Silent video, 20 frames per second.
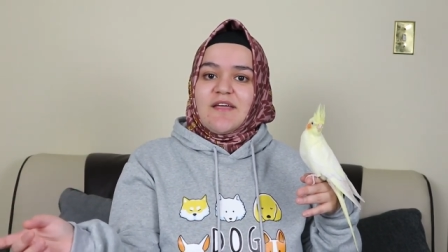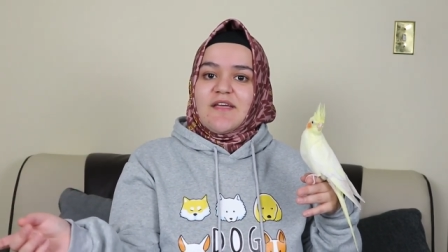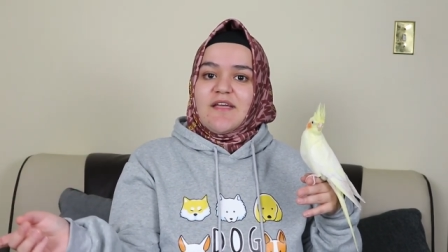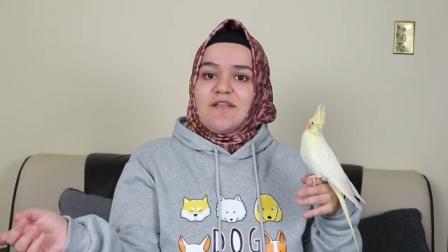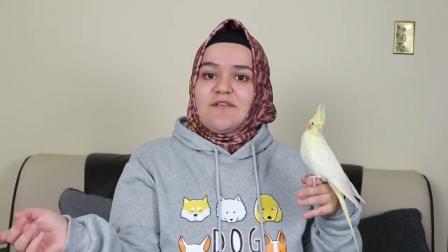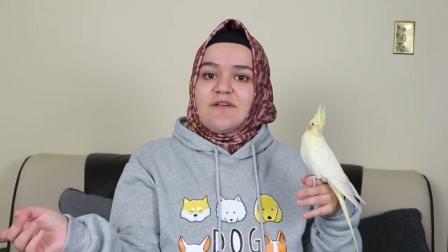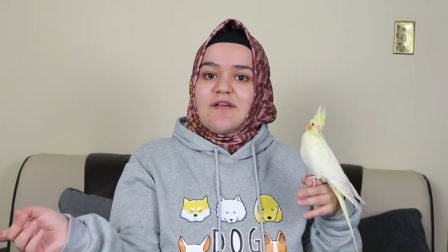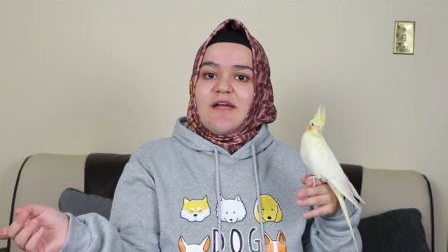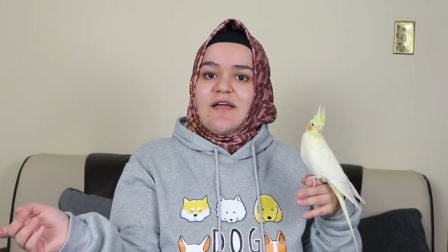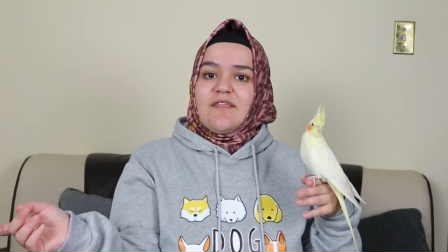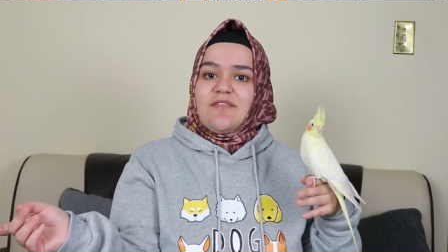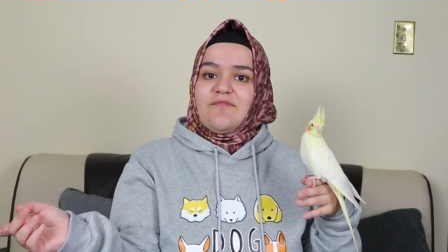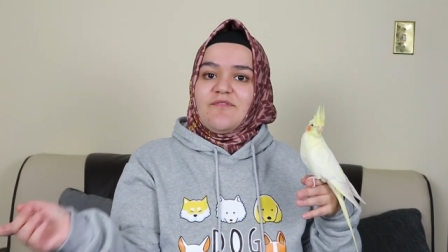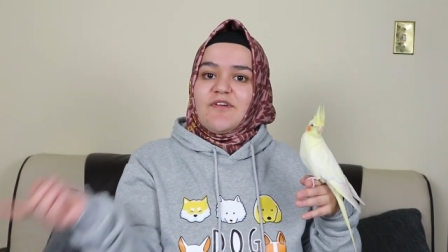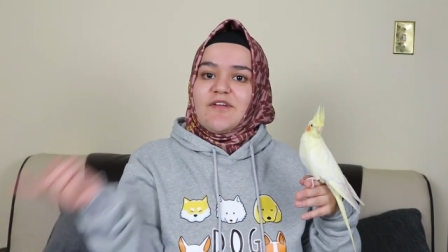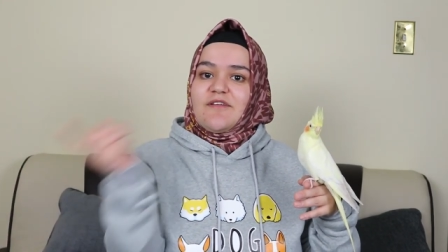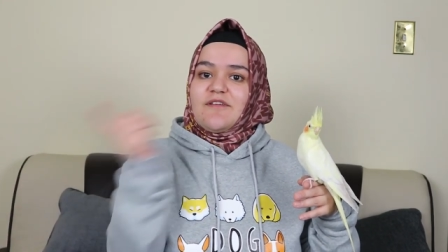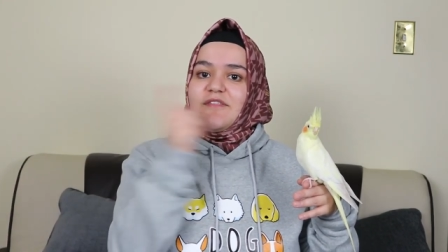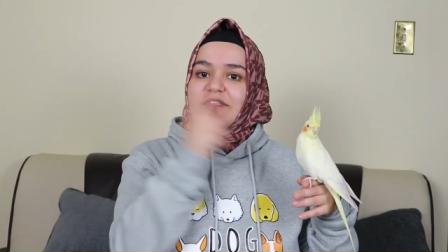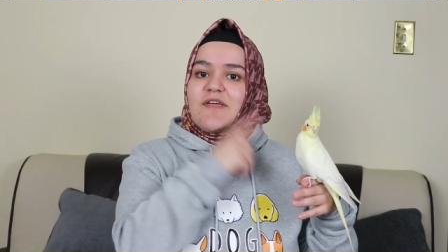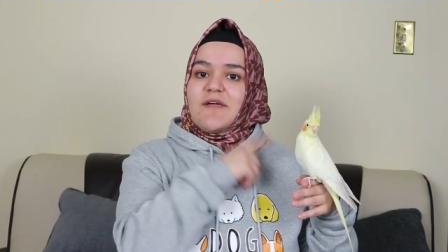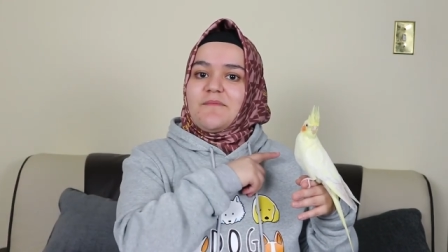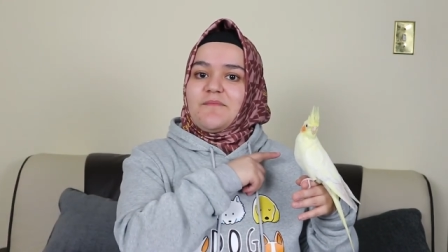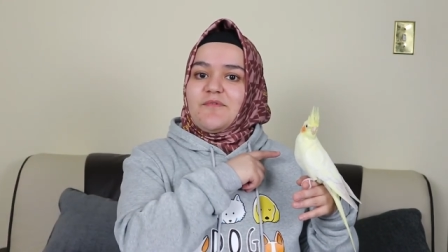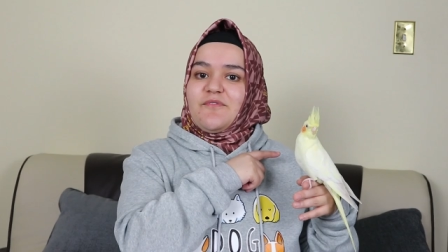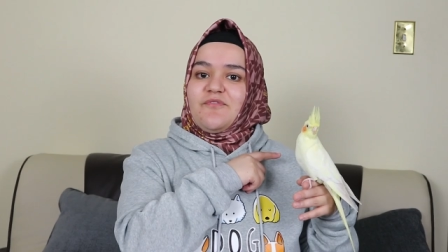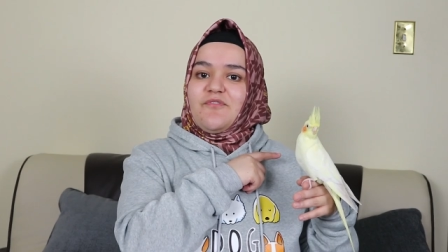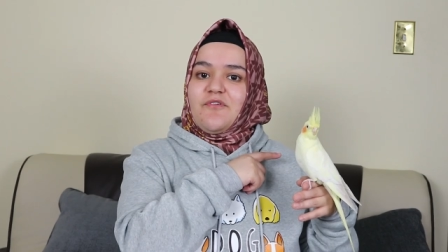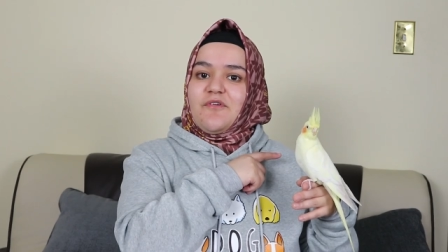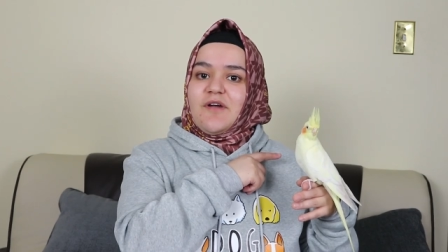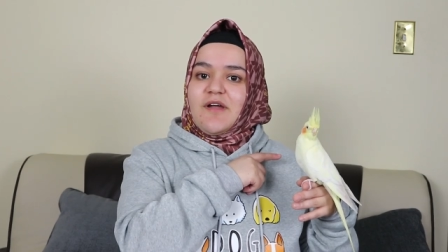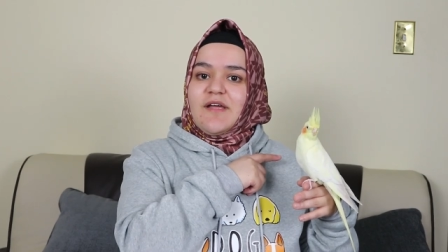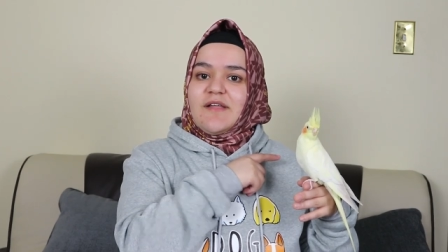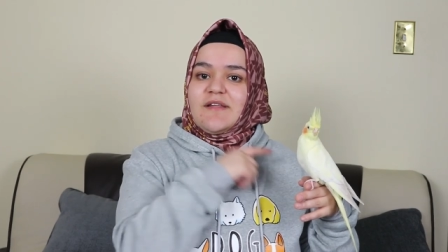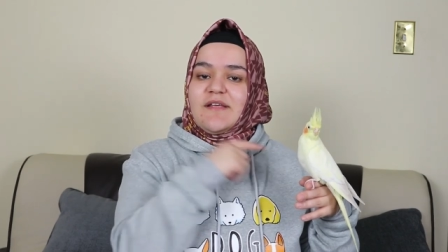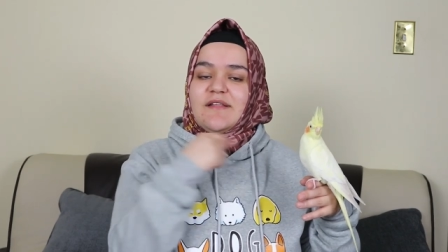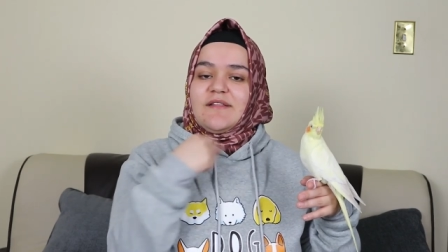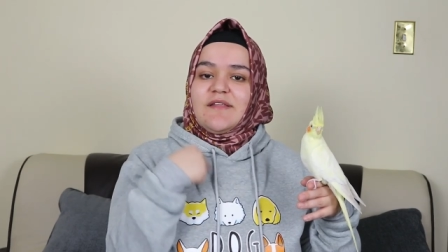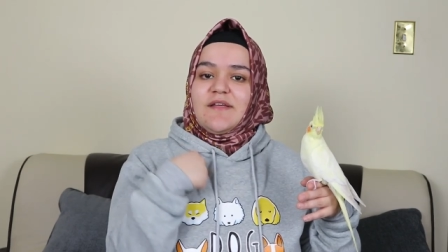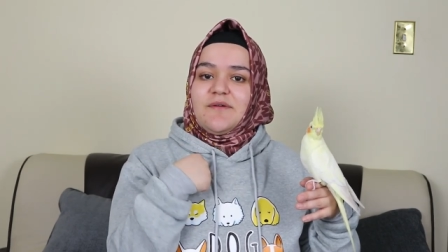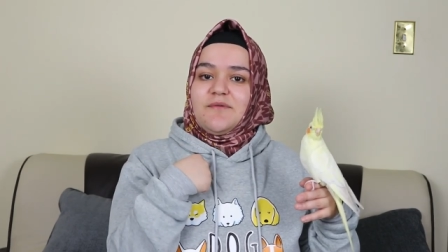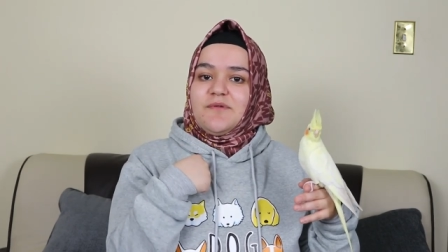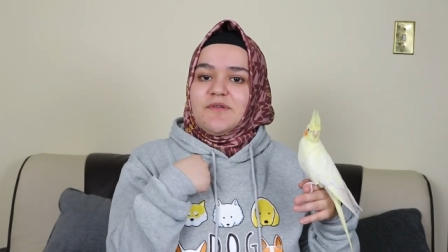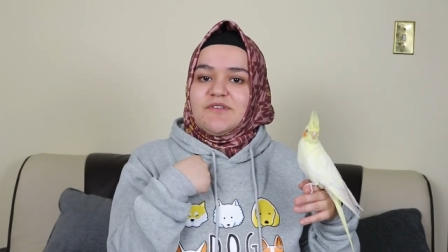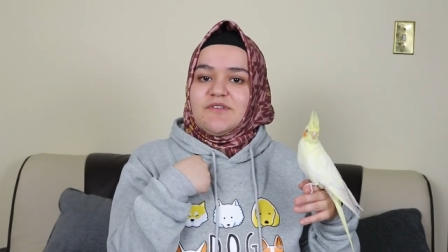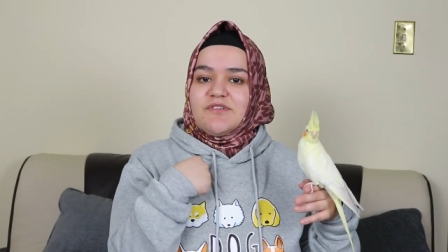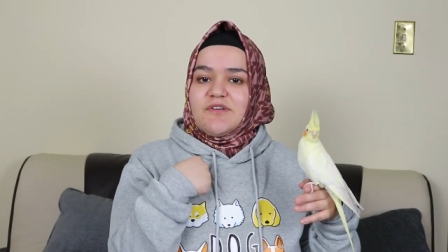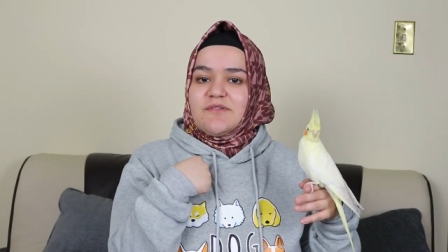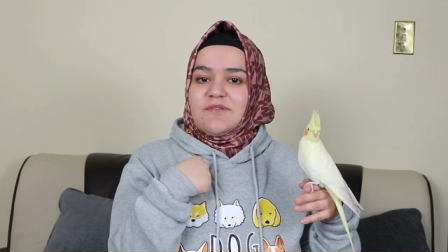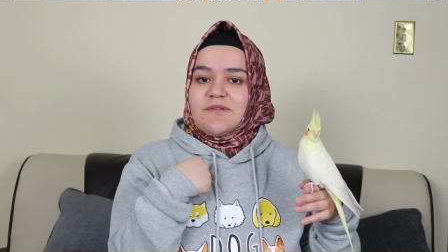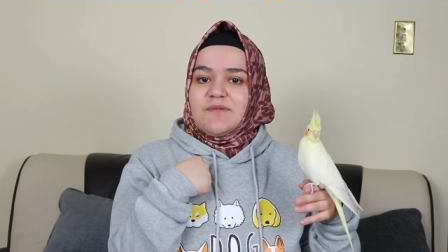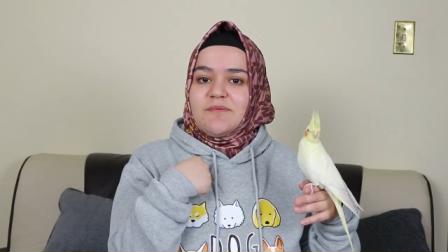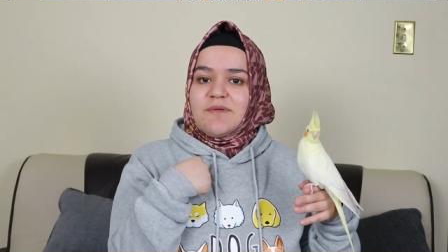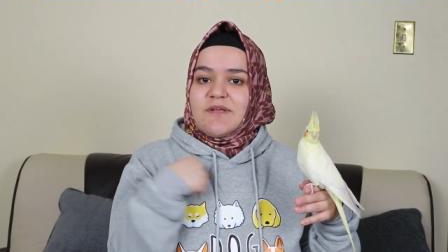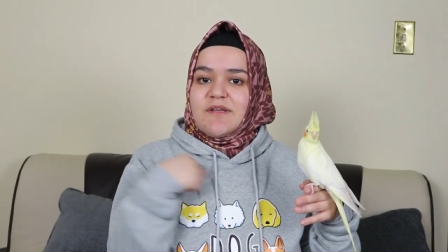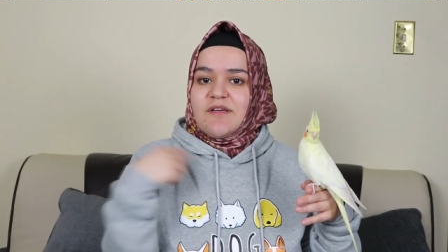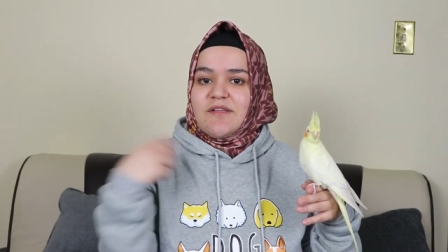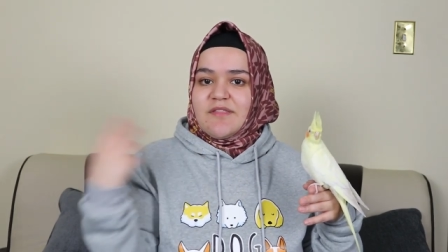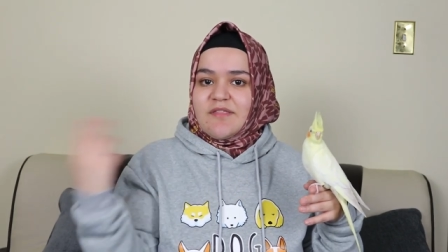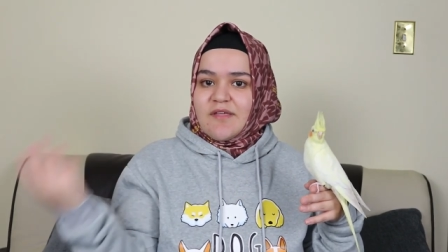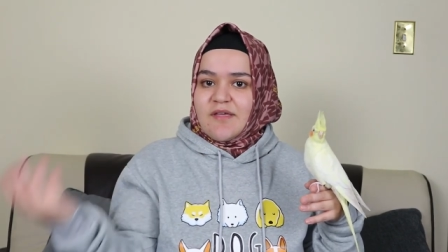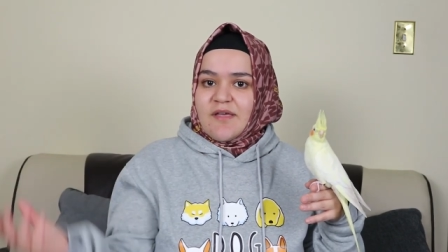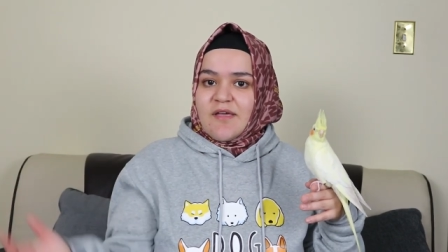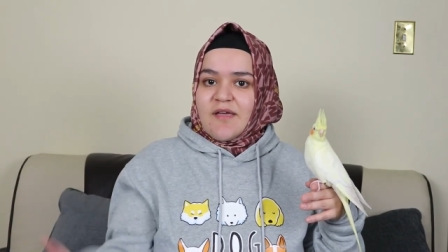can you guys figure that beforehand and then reach out to me because